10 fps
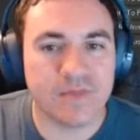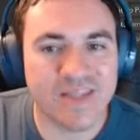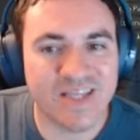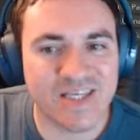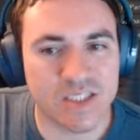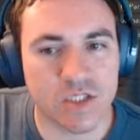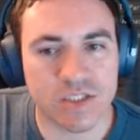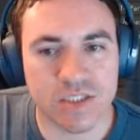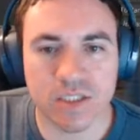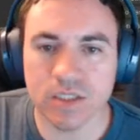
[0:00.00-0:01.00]
This
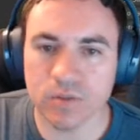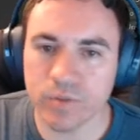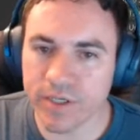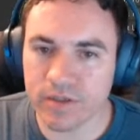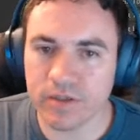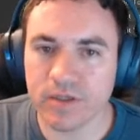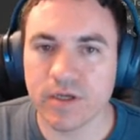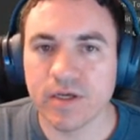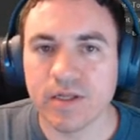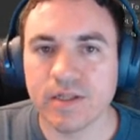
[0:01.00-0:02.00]
looks a little weird.
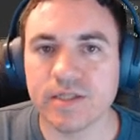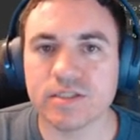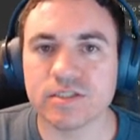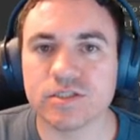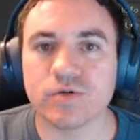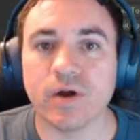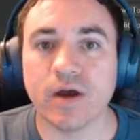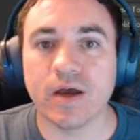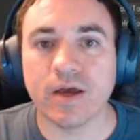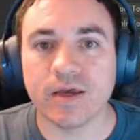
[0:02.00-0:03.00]
Let's
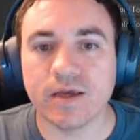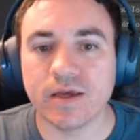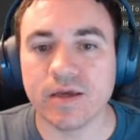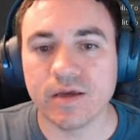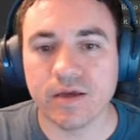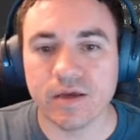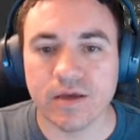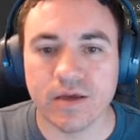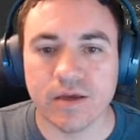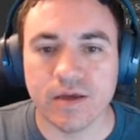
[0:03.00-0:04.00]
try
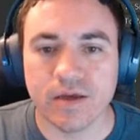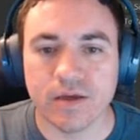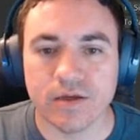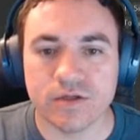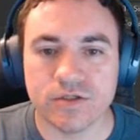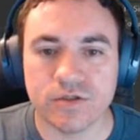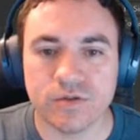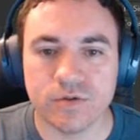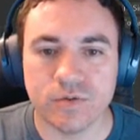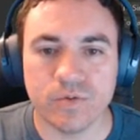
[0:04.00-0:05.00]

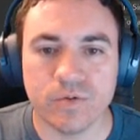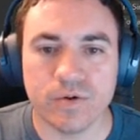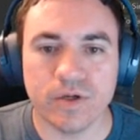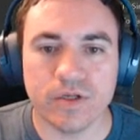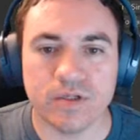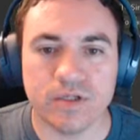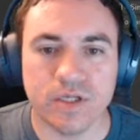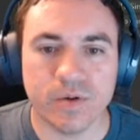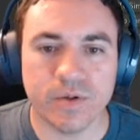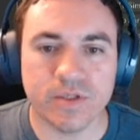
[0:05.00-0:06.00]
to
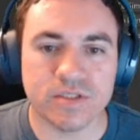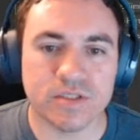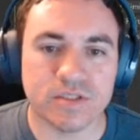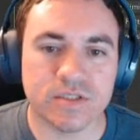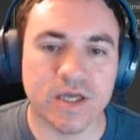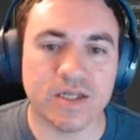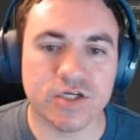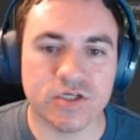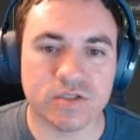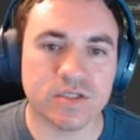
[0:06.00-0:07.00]
decrease
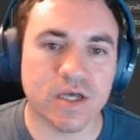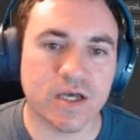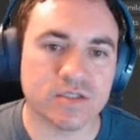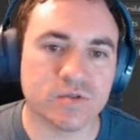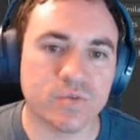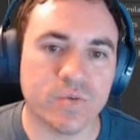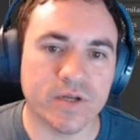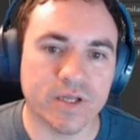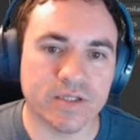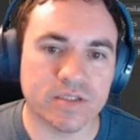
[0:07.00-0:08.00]
initial size
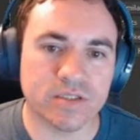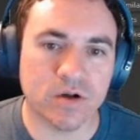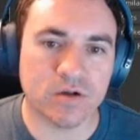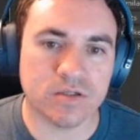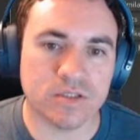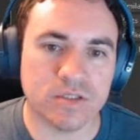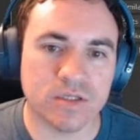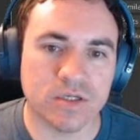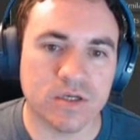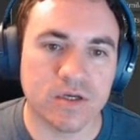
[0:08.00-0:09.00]
when it starts.
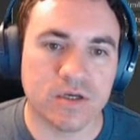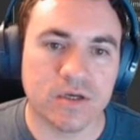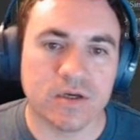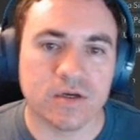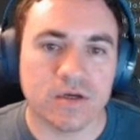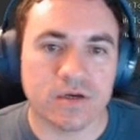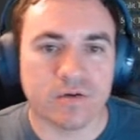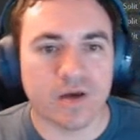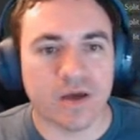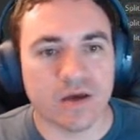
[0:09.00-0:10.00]

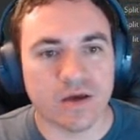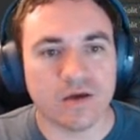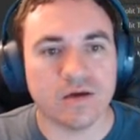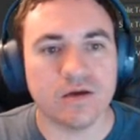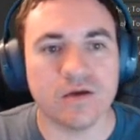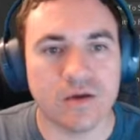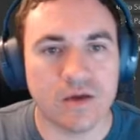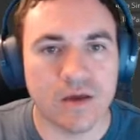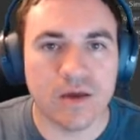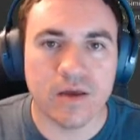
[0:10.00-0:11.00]
Okay.
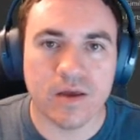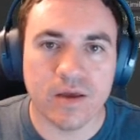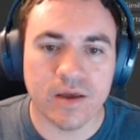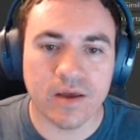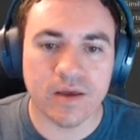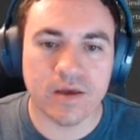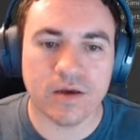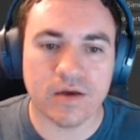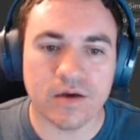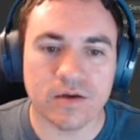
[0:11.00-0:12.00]

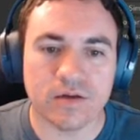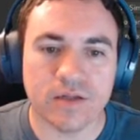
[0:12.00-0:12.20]
And